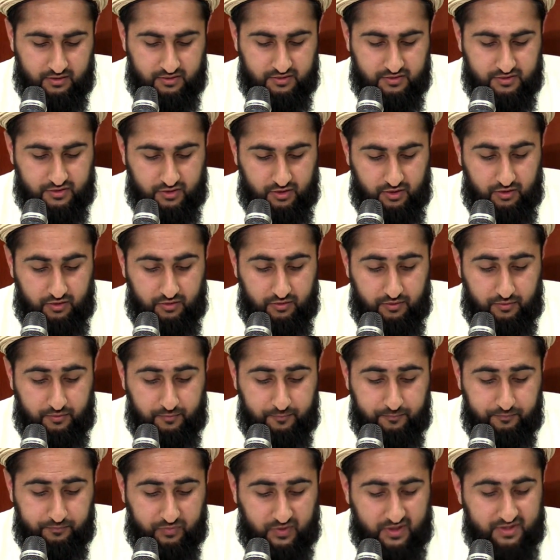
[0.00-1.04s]
So
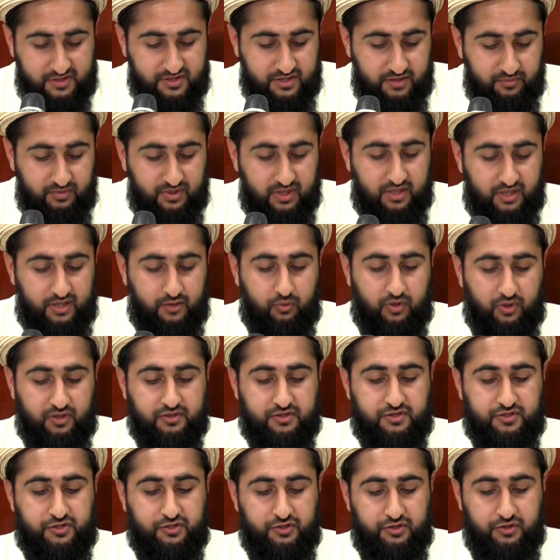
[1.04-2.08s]
similarly,
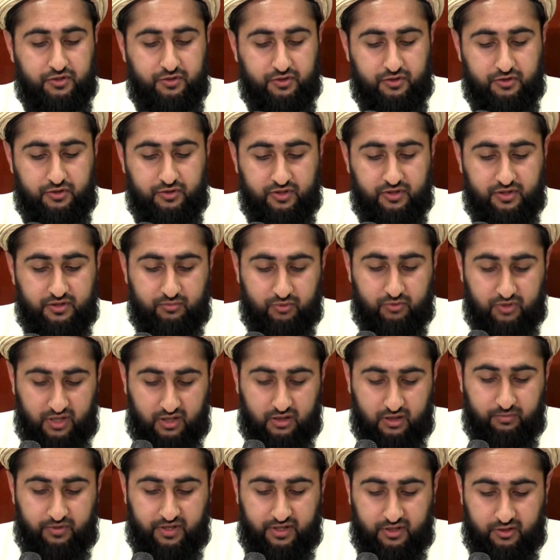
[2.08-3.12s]
once you doing the
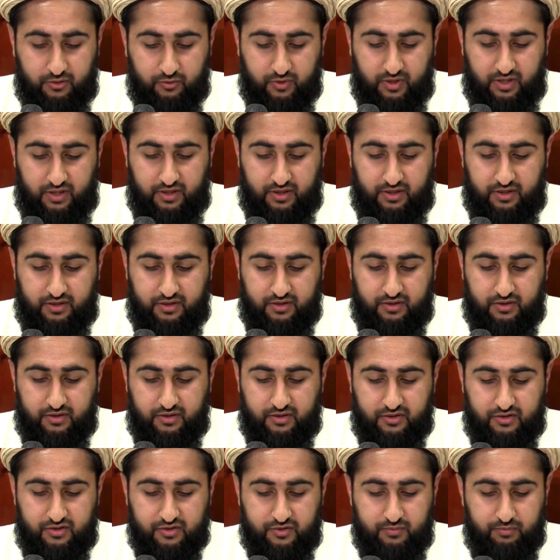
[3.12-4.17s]
muraqabah dua,
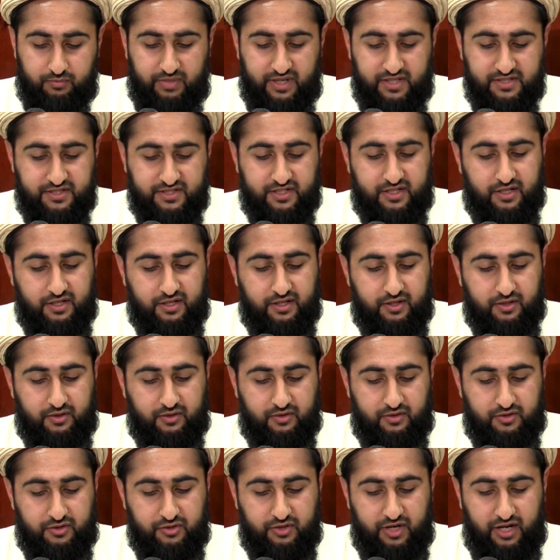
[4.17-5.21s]
so basically
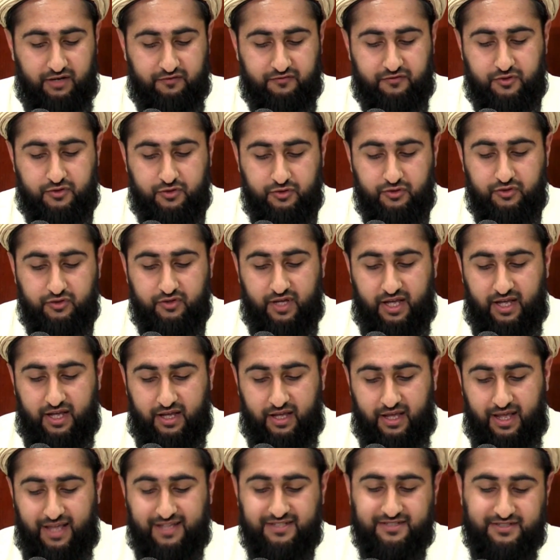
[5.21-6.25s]
you have two
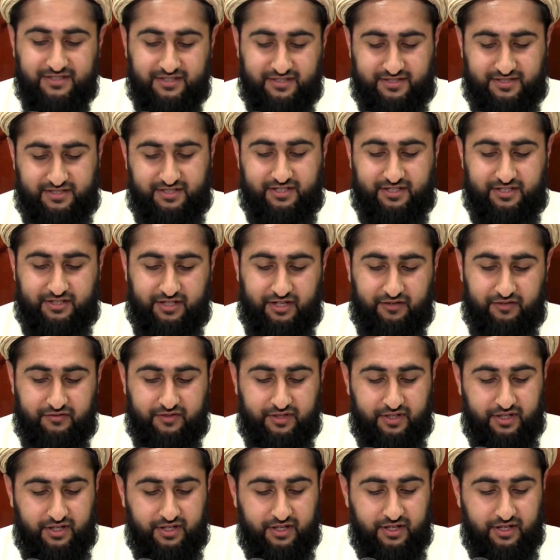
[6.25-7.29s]
essence here. You
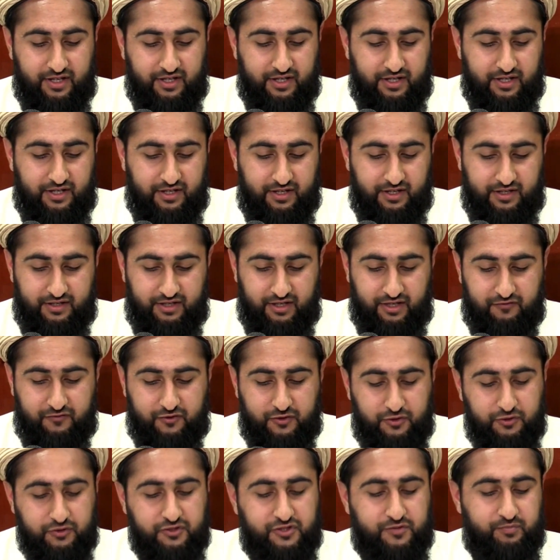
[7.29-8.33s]

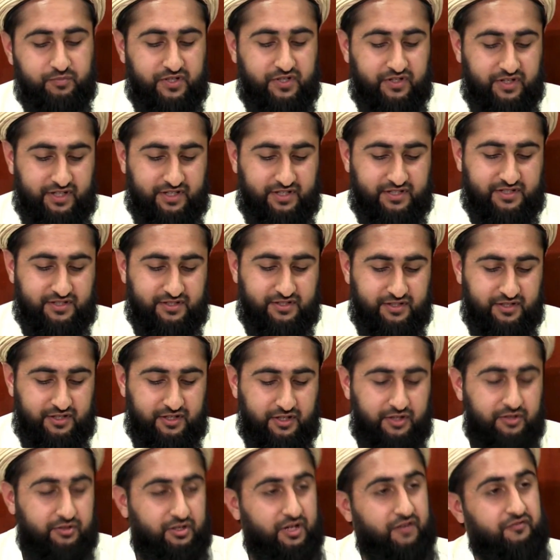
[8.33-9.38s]
have two spirits.
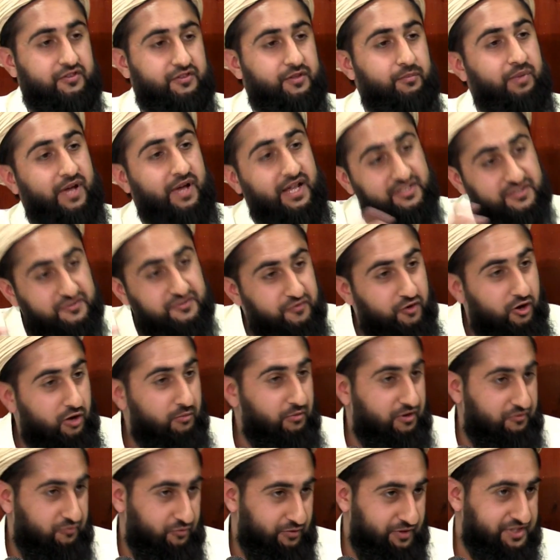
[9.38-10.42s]
You have the best
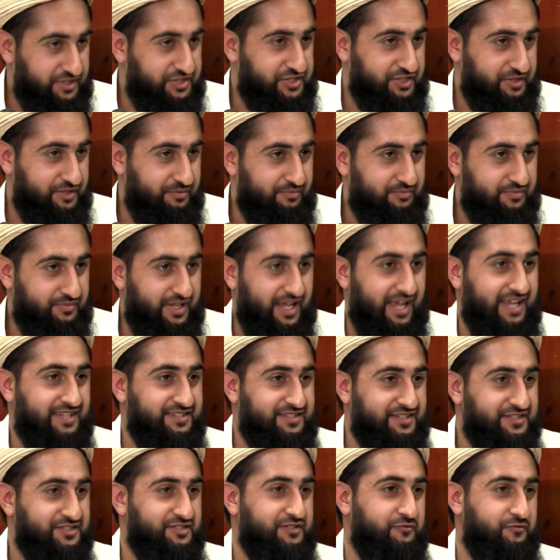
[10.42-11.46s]
form of worship, the
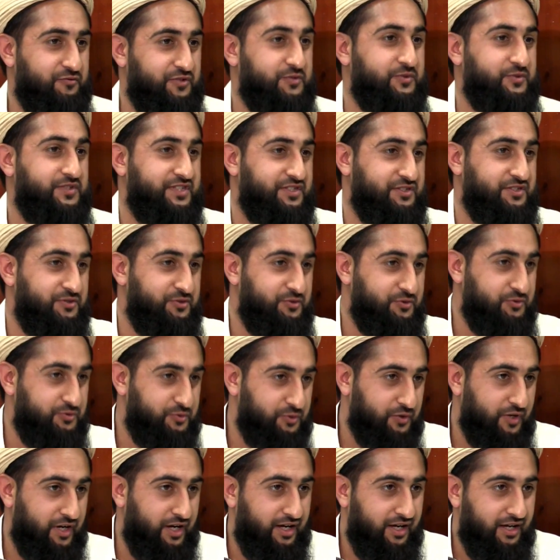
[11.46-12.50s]
essence of which is
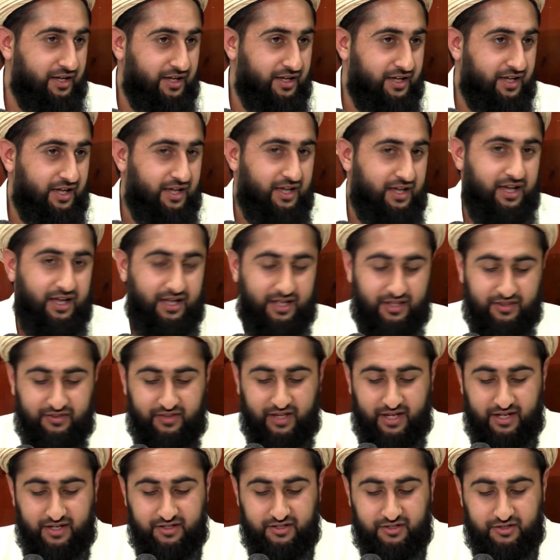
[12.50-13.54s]
dua, and
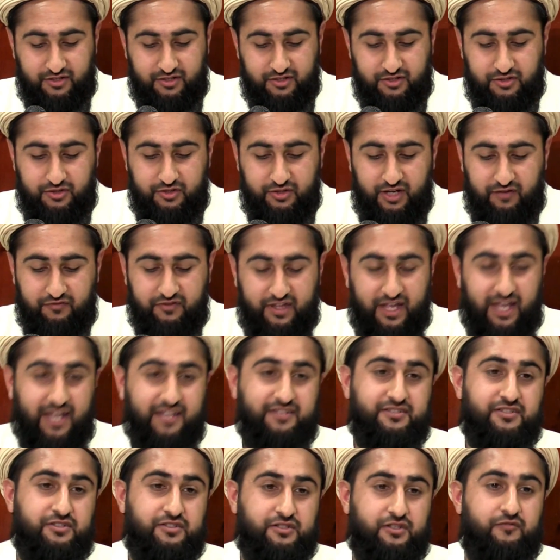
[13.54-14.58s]
then you have the
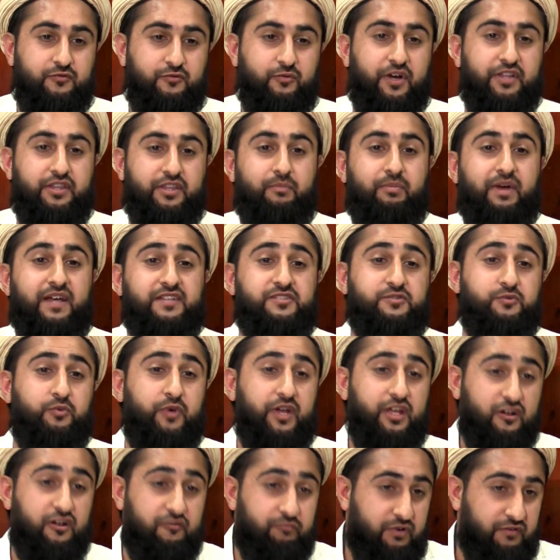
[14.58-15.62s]
essence of dua, the best
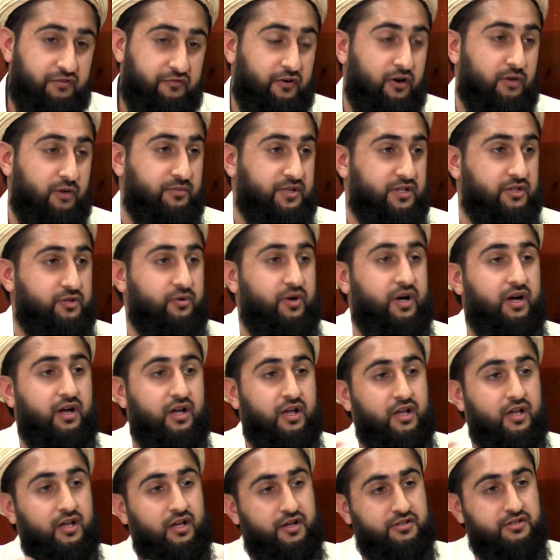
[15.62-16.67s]
way of performing dua,
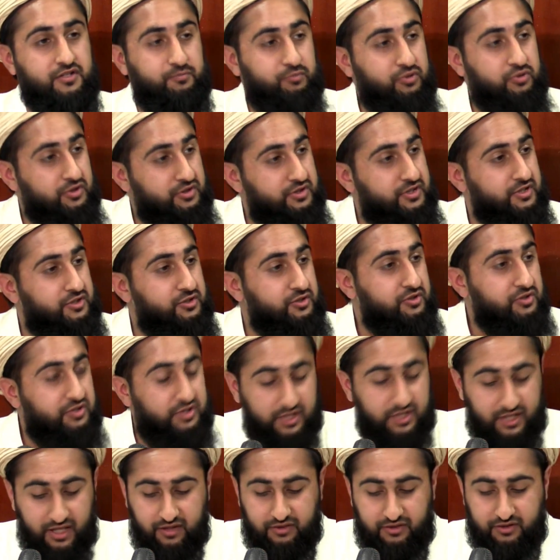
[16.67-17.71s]
and you put the two
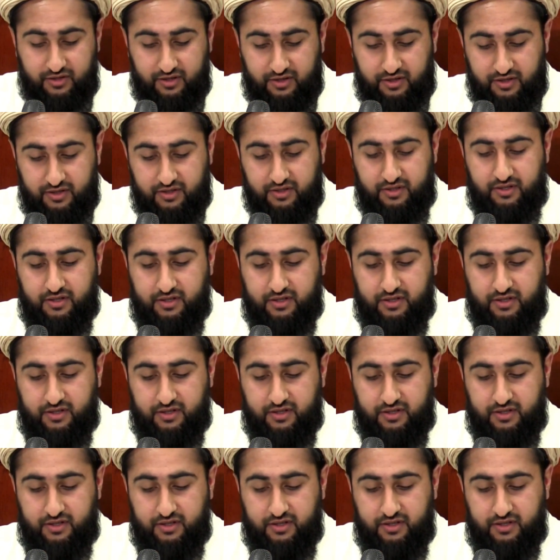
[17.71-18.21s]
together,